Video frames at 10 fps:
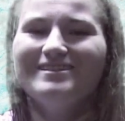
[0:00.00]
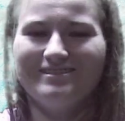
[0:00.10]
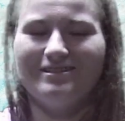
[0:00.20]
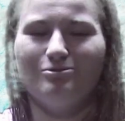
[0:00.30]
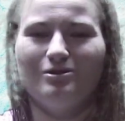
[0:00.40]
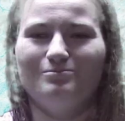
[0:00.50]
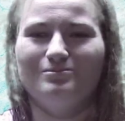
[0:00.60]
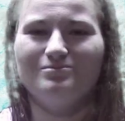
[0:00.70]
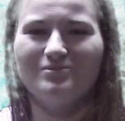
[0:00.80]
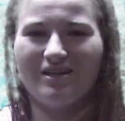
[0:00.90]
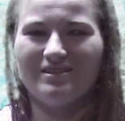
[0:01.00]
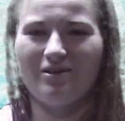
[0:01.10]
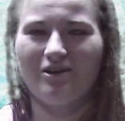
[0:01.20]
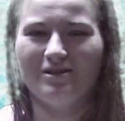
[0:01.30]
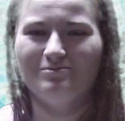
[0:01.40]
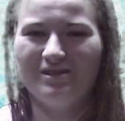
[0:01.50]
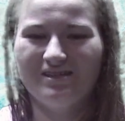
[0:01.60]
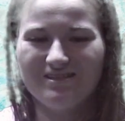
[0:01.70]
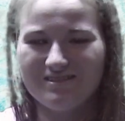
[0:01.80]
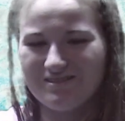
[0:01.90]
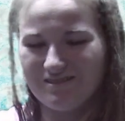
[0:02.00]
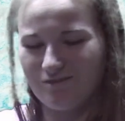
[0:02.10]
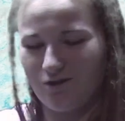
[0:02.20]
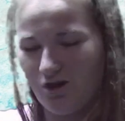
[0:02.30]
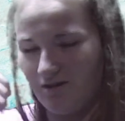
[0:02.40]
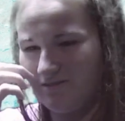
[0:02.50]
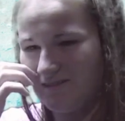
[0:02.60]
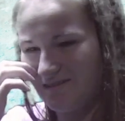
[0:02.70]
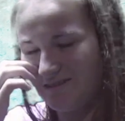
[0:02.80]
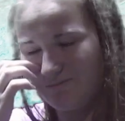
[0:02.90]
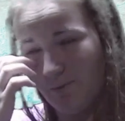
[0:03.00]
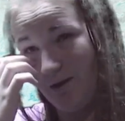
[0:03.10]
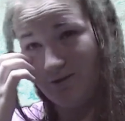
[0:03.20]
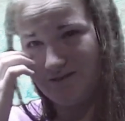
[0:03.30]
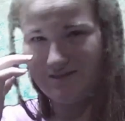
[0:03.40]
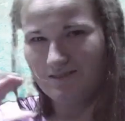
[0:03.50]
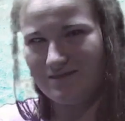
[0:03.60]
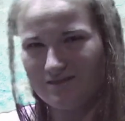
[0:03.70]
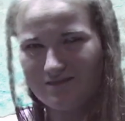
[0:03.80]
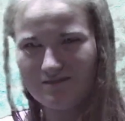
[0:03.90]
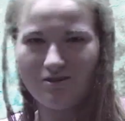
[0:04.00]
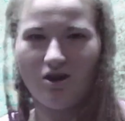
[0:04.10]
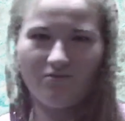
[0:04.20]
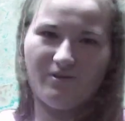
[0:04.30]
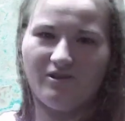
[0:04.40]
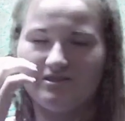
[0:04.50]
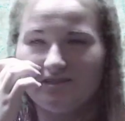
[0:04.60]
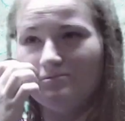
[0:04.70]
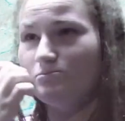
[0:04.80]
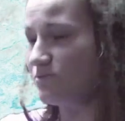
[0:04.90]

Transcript: So that's how I'm a little off balance. Off balance. And